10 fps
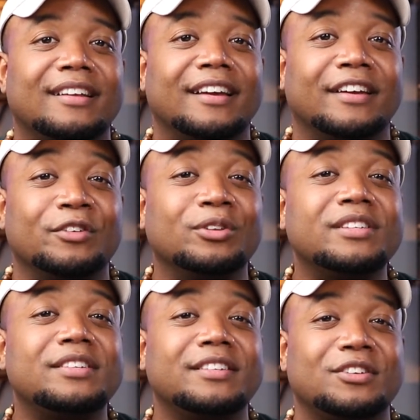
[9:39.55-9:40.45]
Like, if you're
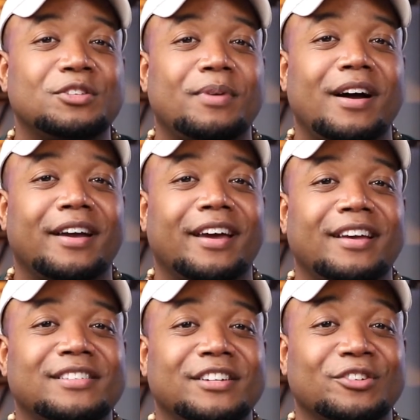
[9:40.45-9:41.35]
listening to this
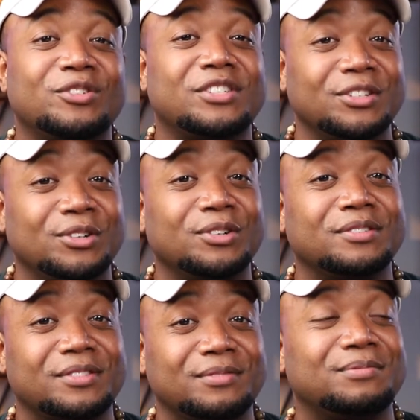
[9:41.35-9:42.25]
podcast and you're
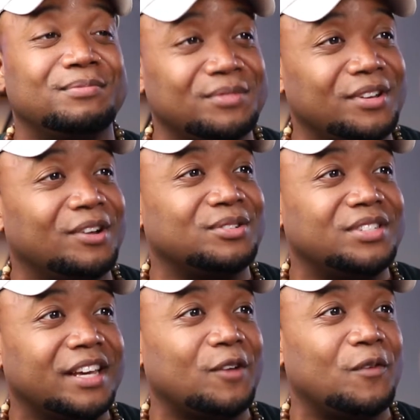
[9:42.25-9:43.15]
still, you know,
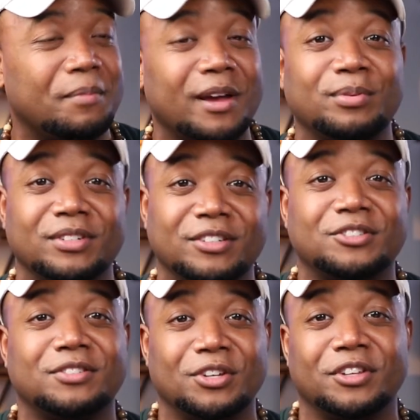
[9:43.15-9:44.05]
sticking with me up
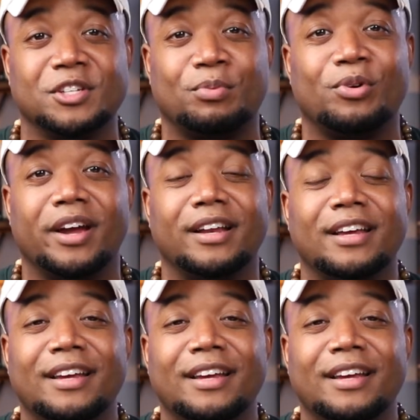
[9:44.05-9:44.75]
to this point,